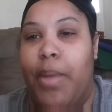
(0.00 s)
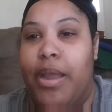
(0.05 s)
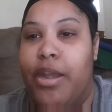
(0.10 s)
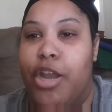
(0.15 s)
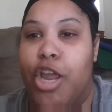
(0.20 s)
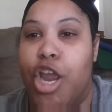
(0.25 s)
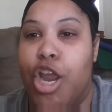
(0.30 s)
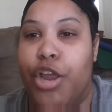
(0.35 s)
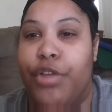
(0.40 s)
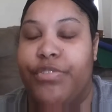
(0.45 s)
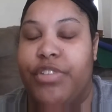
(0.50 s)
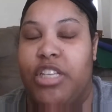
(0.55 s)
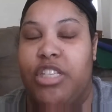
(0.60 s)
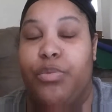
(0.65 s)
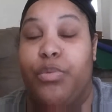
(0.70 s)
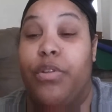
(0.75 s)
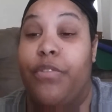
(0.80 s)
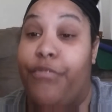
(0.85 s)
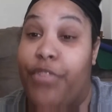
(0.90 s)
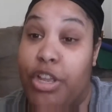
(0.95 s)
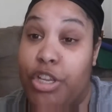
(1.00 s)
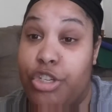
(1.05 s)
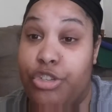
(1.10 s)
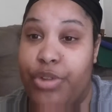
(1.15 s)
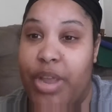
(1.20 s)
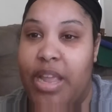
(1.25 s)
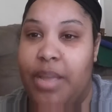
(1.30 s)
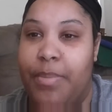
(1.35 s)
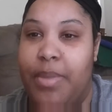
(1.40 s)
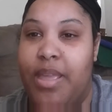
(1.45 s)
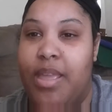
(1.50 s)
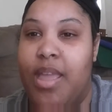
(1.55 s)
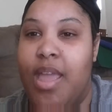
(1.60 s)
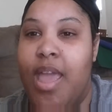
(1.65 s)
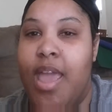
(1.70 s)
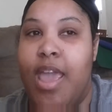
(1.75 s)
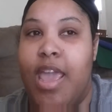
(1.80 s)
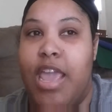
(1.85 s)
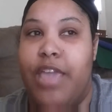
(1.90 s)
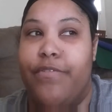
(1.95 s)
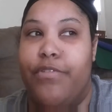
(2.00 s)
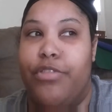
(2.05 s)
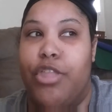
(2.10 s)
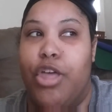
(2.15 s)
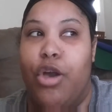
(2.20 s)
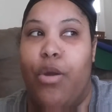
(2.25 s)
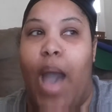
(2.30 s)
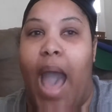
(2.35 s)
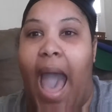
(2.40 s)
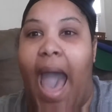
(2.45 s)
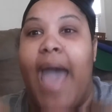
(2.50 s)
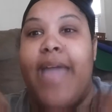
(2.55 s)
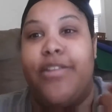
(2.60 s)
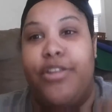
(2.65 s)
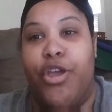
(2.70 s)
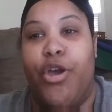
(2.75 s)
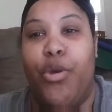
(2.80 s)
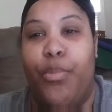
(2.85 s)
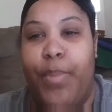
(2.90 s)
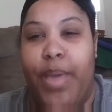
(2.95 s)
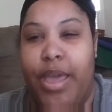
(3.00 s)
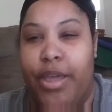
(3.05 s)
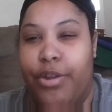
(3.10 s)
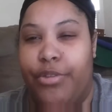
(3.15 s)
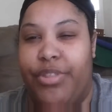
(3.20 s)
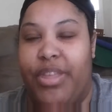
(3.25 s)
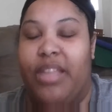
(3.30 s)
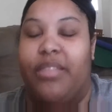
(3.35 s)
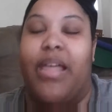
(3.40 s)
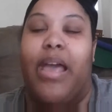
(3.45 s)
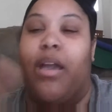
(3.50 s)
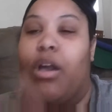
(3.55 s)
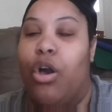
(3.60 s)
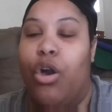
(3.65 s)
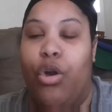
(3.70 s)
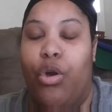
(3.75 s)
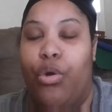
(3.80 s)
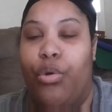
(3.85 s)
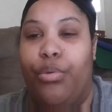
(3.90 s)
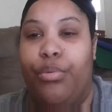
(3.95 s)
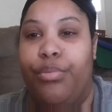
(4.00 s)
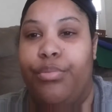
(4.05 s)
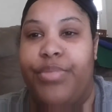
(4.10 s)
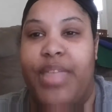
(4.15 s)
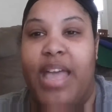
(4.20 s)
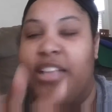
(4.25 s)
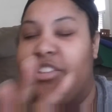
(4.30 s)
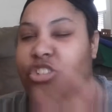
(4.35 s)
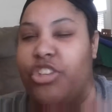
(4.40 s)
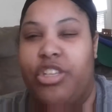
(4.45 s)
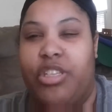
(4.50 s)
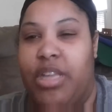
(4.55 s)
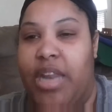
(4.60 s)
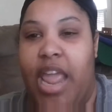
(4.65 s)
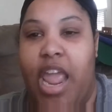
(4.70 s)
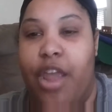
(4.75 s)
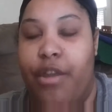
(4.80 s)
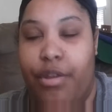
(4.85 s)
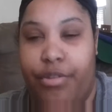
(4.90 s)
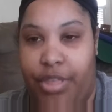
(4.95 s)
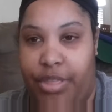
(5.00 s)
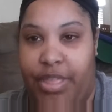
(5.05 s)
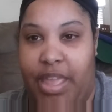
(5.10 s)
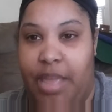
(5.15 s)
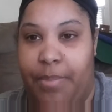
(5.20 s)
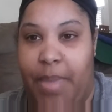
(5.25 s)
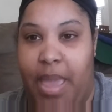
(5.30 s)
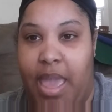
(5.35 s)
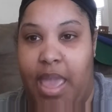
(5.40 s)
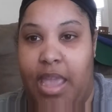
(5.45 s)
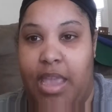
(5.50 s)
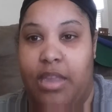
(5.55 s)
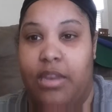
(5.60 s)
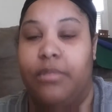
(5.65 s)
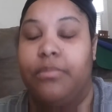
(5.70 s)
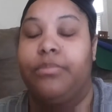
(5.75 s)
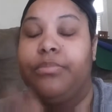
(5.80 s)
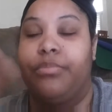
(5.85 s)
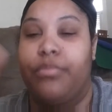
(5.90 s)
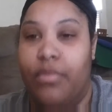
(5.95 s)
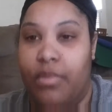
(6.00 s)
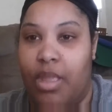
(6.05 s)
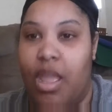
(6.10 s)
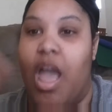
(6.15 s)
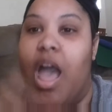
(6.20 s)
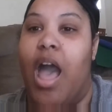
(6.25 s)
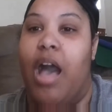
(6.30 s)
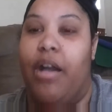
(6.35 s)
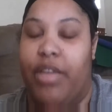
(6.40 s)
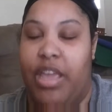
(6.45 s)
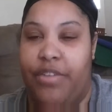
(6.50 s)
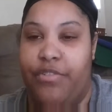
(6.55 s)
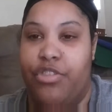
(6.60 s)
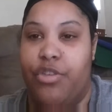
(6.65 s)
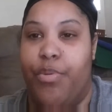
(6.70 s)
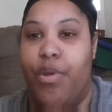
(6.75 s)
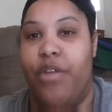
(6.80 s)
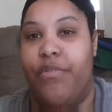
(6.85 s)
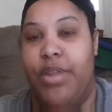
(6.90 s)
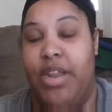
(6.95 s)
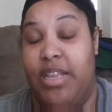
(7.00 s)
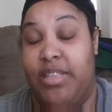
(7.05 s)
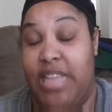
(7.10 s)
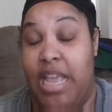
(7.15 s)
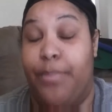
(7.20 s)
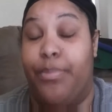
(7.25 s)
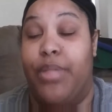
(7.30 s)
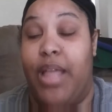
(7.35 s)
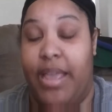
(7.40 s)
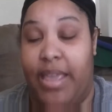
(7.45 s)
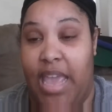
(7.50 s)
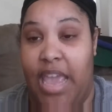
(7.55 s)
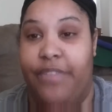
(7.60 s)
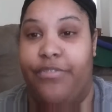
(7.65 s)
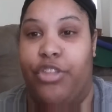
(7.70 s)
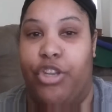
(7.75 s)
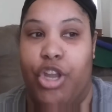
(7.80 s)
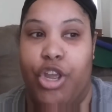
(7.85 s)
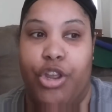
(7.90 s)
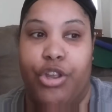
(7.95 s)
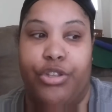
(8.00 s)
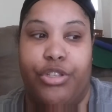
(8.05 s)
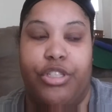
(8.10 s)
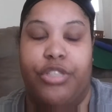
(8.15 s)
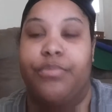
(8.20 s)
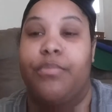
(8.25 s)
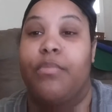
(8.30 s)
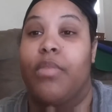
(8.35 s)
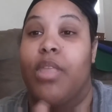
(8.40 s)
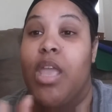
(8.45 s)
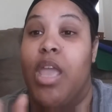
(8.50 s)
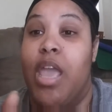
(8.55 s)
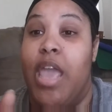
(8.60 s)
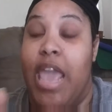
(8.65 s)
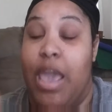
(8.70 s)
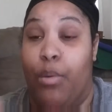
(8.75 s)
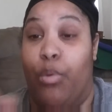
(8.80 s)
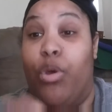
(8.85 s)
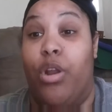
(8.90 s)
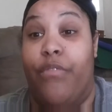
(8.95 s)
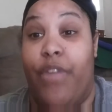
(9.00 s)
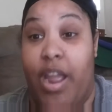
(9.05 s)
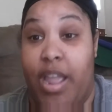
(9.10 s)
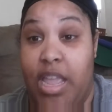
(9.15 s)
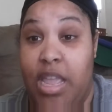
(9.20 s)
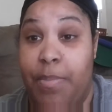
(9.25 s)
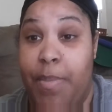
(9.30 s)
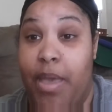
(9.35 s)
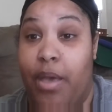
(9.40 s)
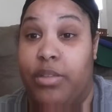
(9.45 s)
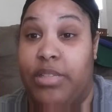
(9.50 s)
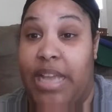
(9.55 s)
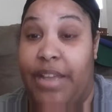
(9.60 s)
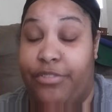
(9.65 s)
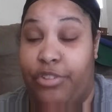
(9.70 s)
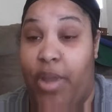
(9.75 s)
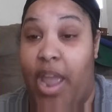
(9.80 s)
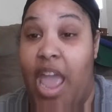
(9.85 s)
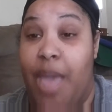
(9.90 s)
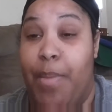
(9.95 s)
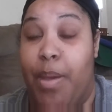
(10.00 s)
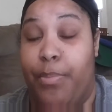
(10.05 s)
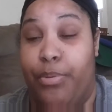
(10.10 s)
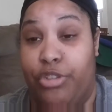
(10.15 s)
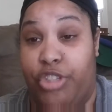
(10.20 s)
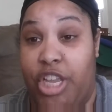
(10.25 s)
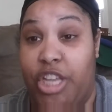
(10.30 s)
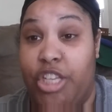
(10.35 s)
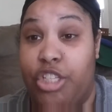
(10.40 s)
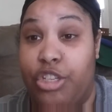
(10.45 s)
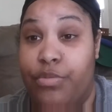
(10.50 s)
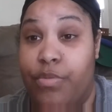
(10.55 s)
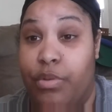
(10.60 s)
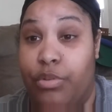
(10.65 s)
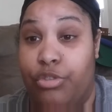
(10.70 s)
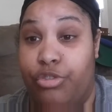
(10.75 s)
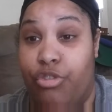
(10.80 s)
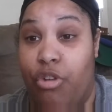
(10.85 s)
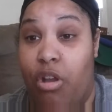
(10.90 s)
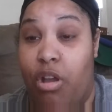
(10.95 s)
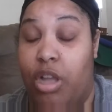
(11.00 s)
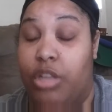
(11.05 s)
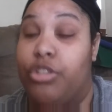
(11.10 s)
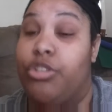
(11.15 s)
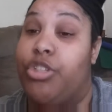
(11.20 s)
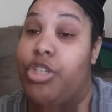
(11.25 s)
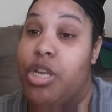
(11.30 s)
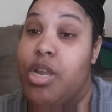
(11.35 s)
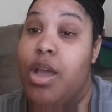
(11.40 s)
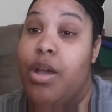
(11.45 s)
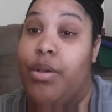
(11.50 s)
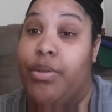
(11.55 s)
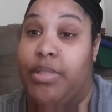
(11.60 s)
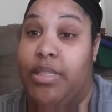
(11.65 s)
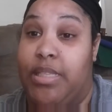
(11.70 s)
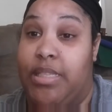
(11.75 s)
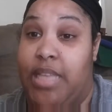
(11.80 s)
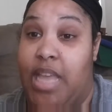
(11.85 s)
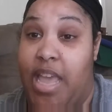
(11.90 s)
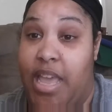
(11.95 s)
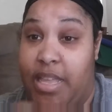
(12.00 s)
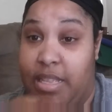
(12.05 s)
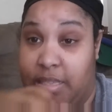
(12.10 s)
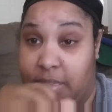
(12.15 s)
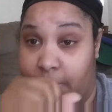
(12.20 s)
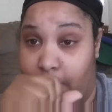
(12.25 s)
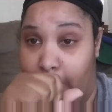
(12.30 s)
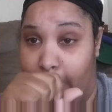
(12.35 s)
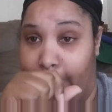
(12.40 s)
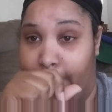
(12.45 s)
my nerves because it would frustrate me, even though I know better, that like, oh, that's just an error that they made. I'll give you the perfect example I gave the nurse. In one of our emails, after I had my progesterone drawn, she goes and says,